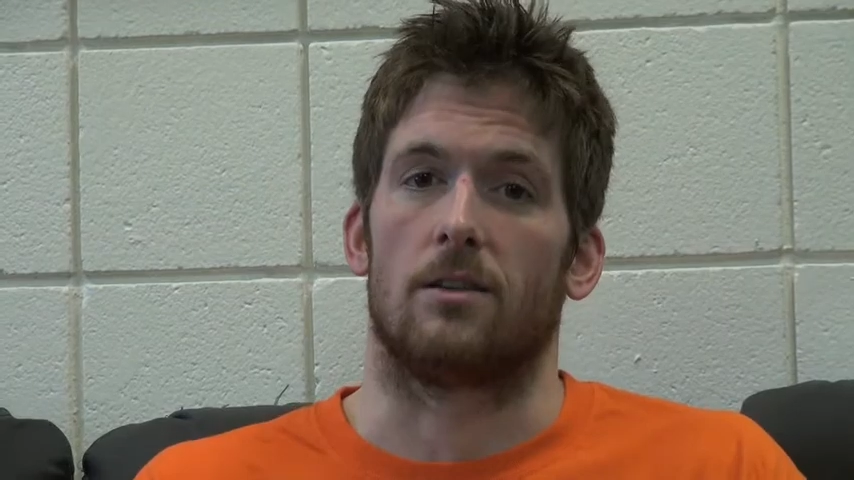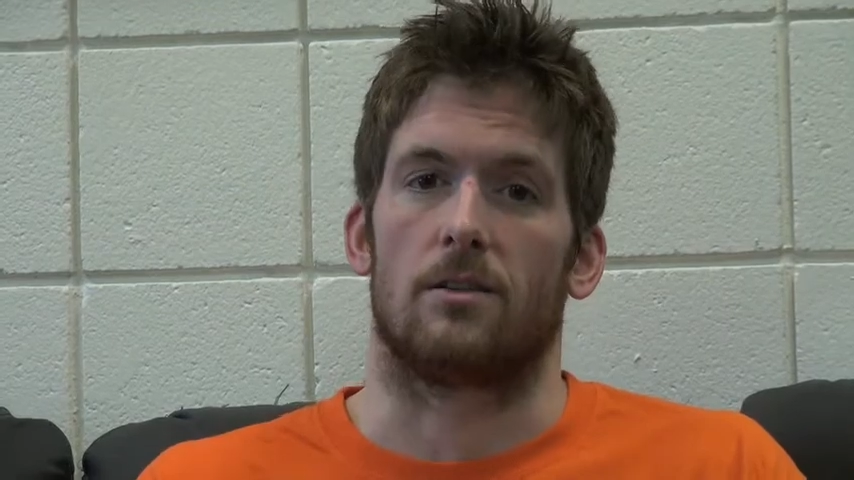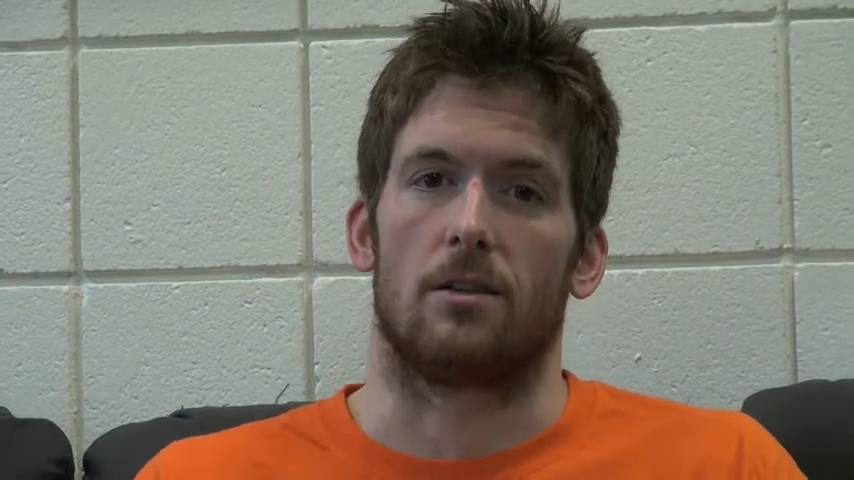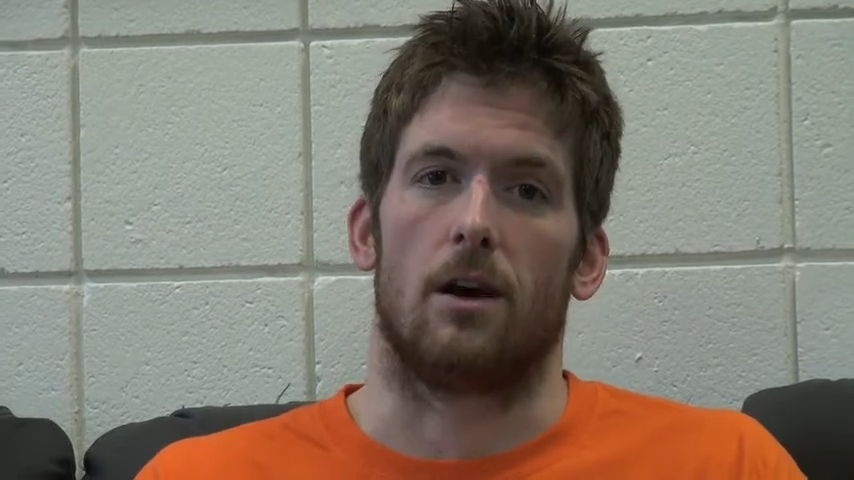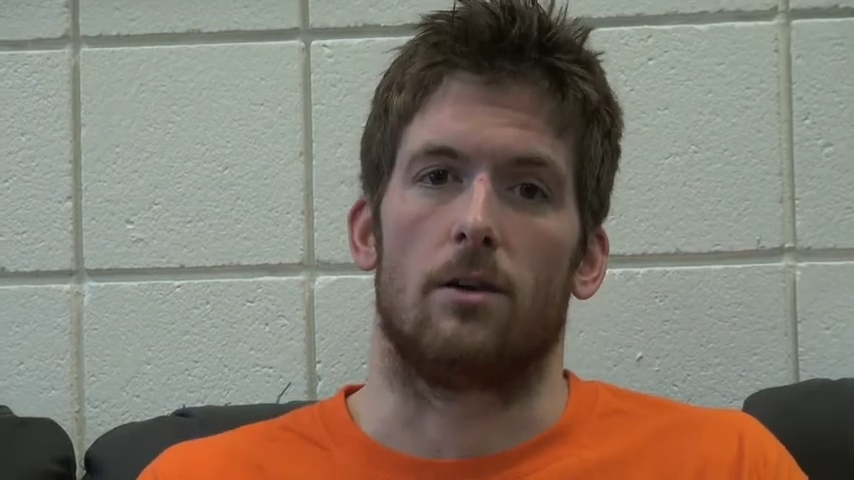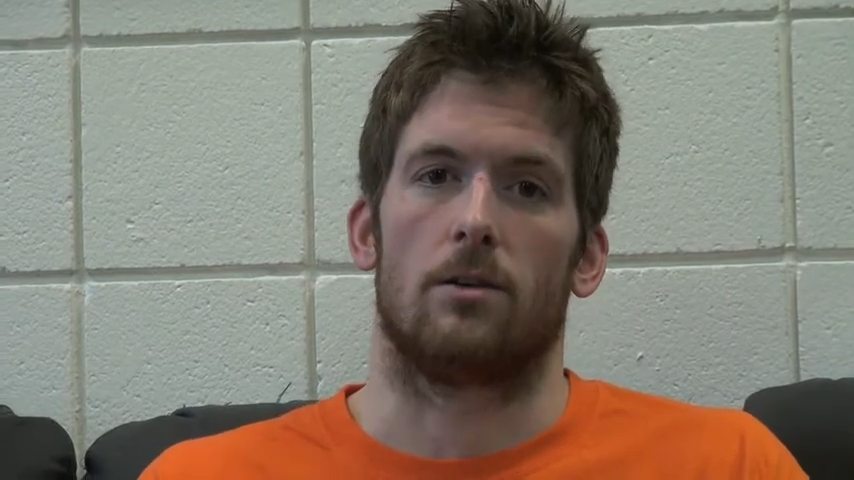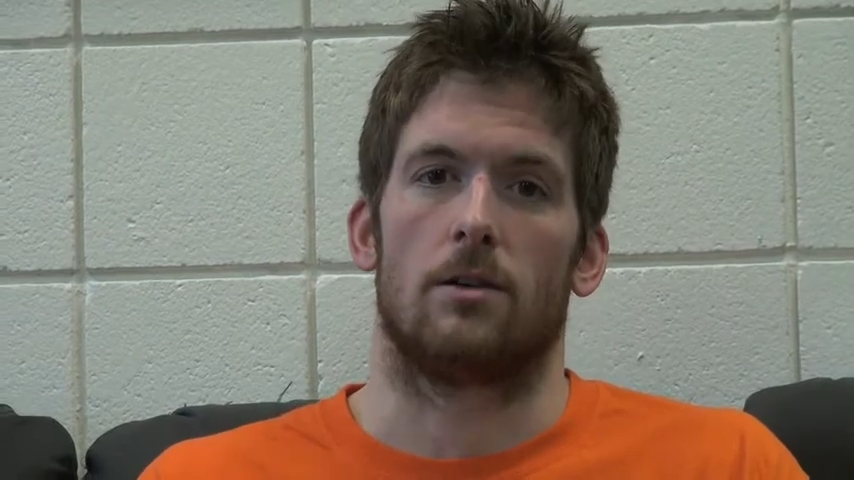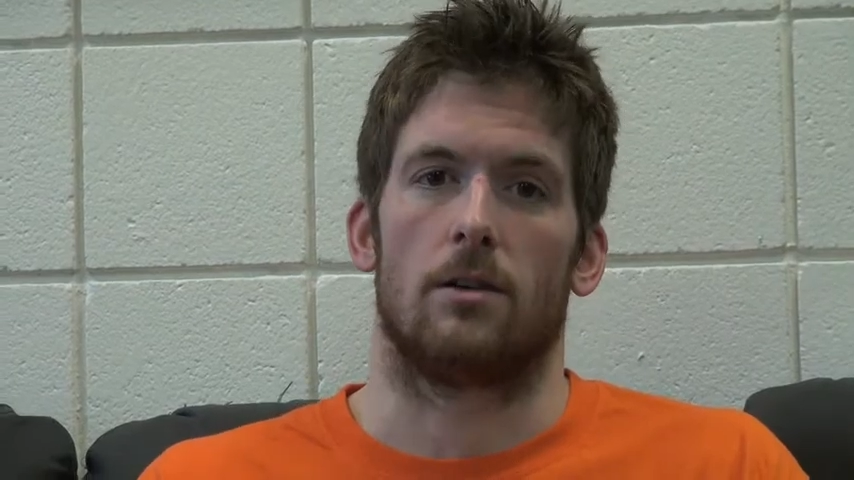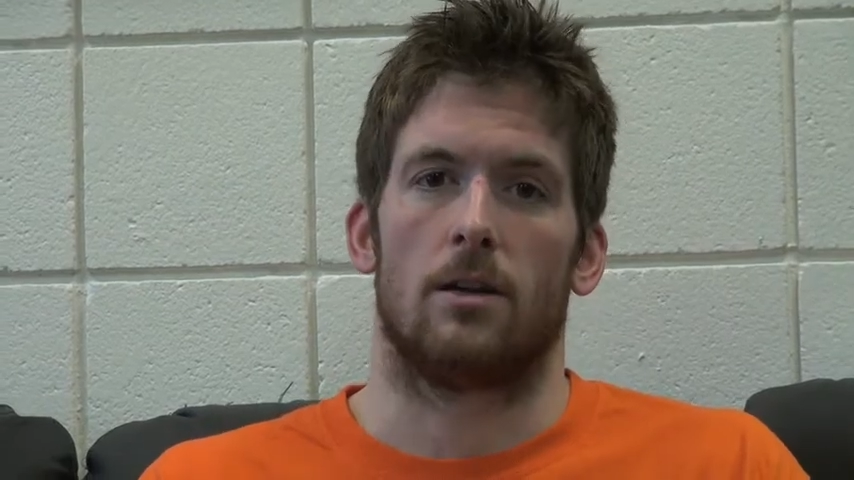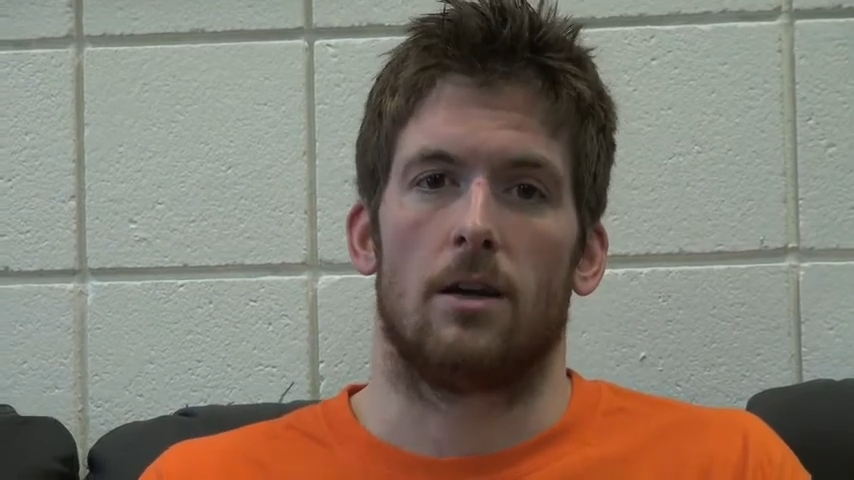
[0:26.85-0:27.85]
So
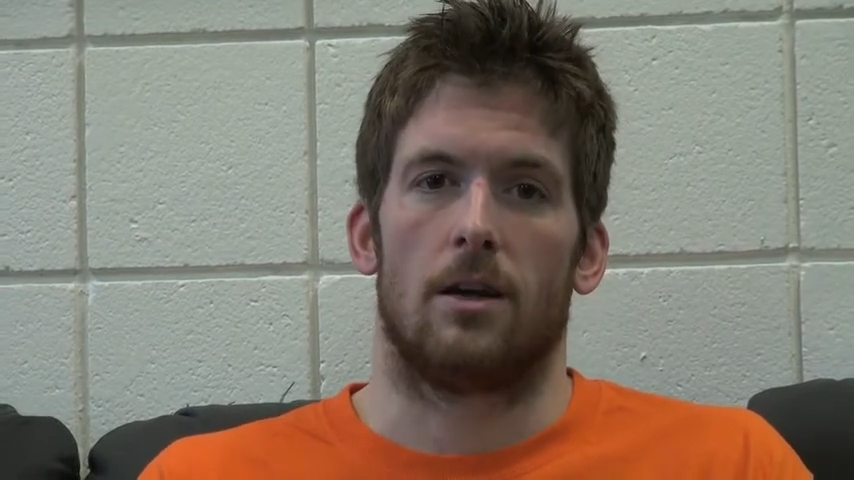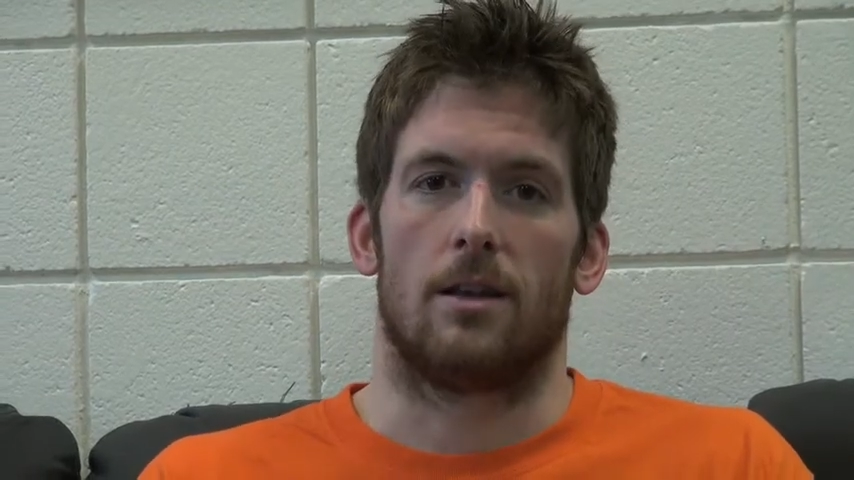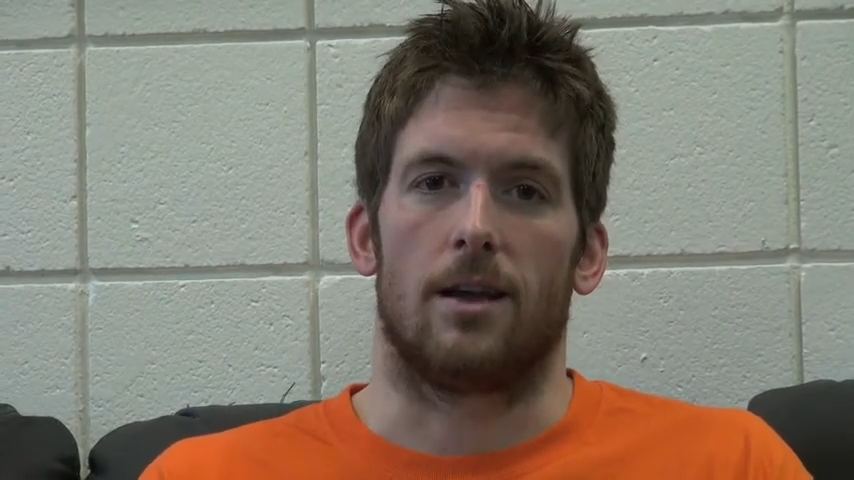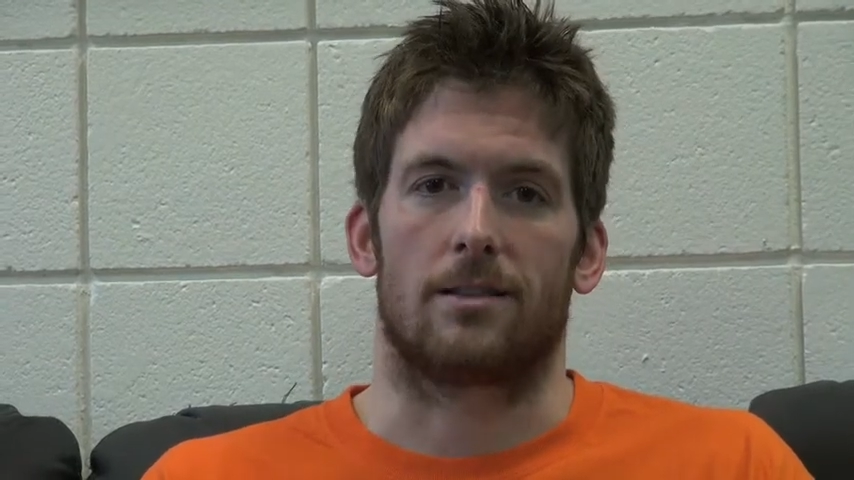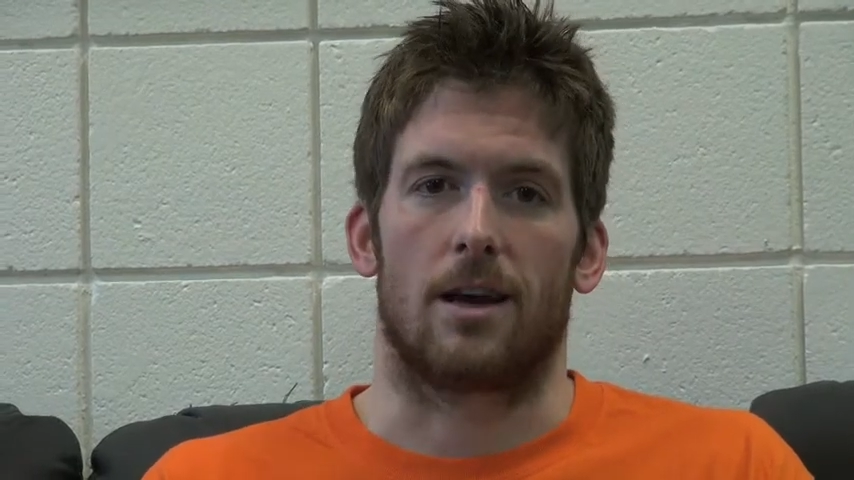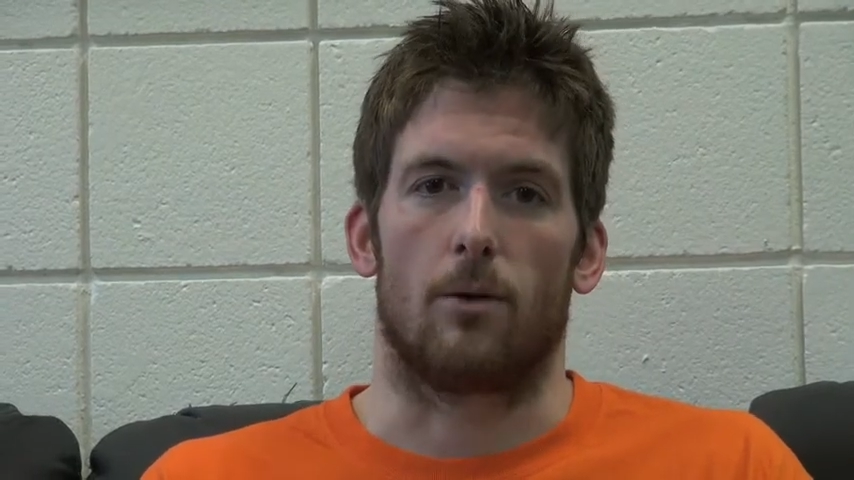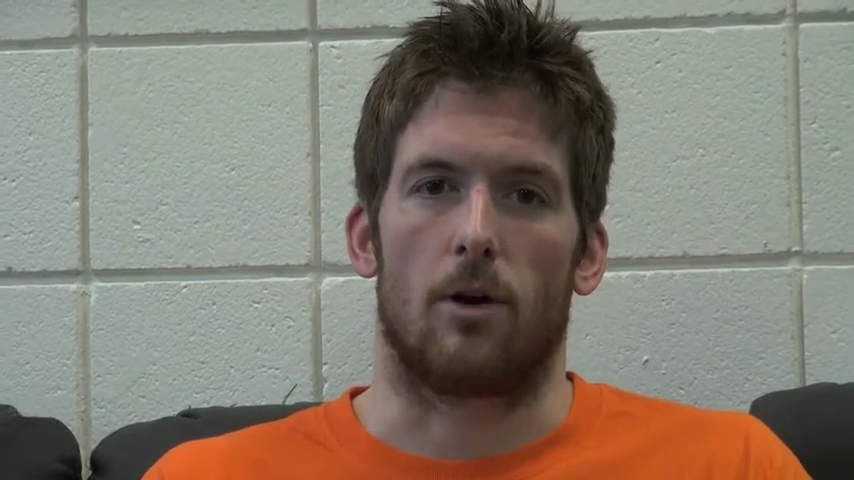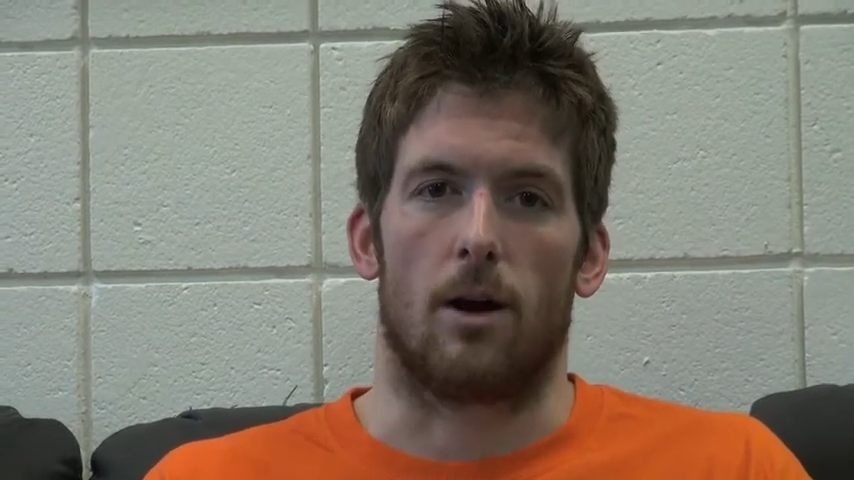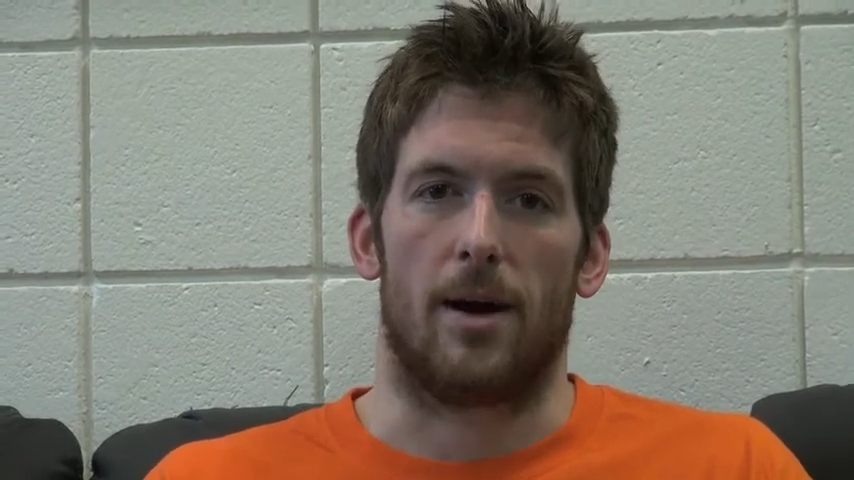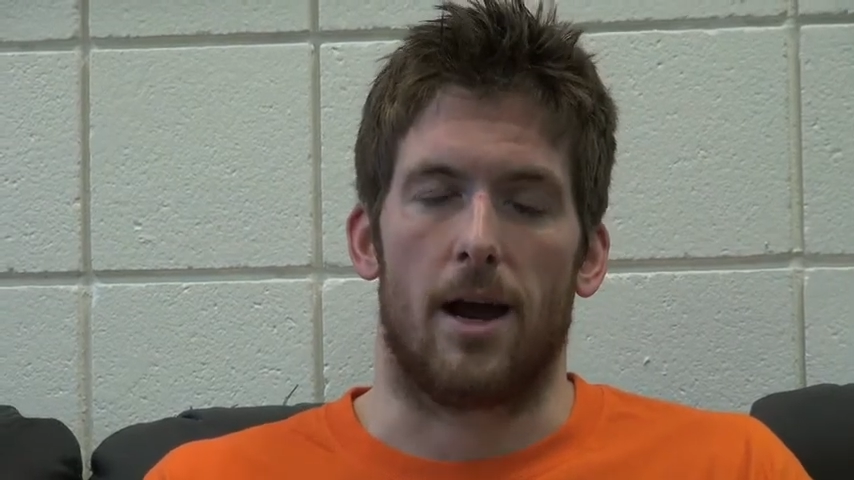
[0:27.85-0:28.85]
that's kind of
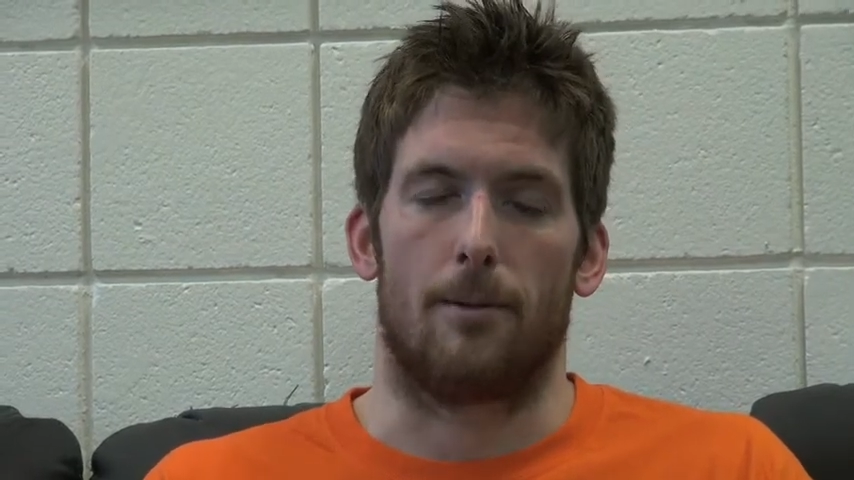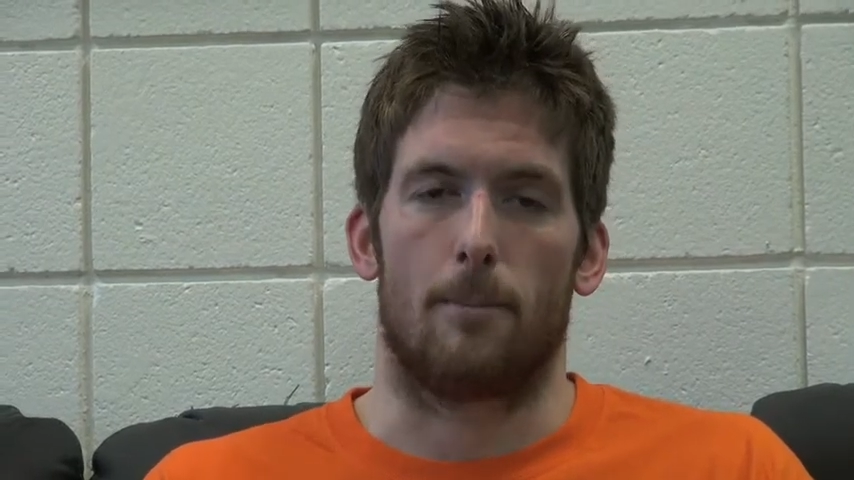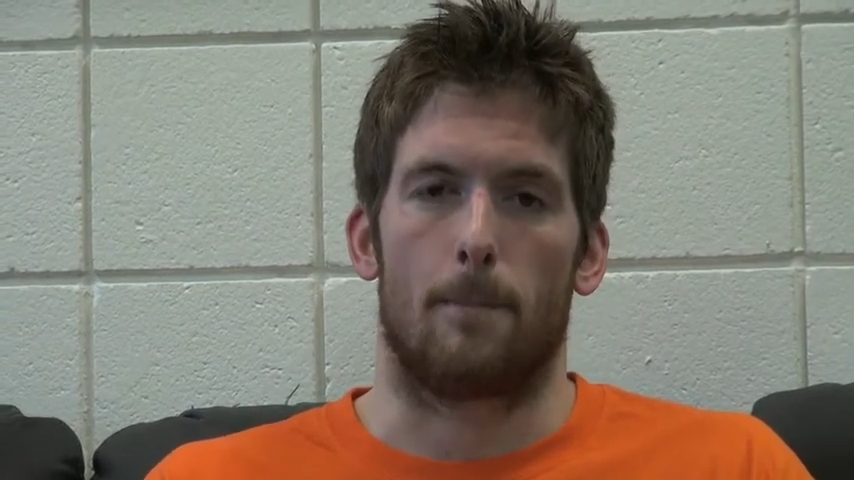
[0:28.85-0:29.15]
where I'm at.